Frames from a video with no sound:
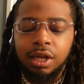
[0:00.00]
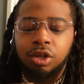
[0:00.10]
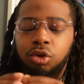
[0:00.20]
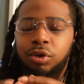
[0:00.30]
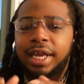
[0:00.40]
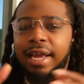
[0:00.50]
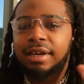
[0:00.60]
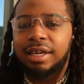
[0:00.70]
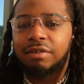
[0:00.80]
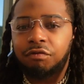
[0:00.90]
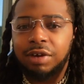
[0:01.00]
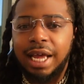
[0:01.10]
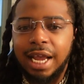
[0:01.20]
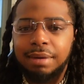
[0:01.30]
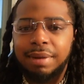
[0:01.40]
You can get
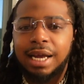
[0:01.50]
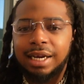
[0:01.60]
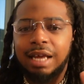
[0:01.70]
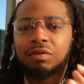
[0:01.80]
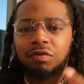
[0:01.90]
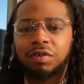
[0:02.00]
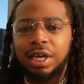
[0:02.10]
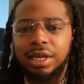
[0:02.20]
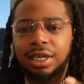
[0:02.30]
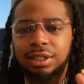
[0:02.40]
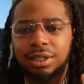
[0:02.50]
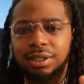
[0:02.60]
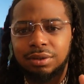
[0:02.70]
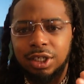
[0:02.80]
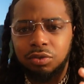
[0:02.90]
flagged by Navy Fed.
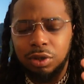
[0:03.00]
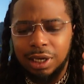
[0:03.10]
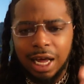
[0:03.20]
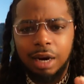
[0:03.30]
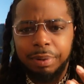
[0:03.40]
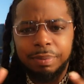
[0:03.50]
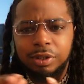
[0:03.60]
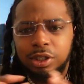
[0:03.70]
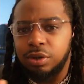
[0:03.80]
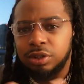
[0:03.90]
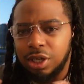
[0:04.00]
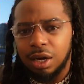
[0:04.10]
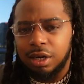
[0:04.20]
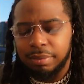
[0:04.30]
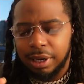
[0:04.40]
That's what a lot of people don't
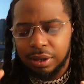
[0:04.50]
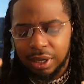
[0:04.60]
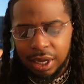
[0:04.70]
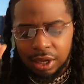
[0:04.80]
talk about.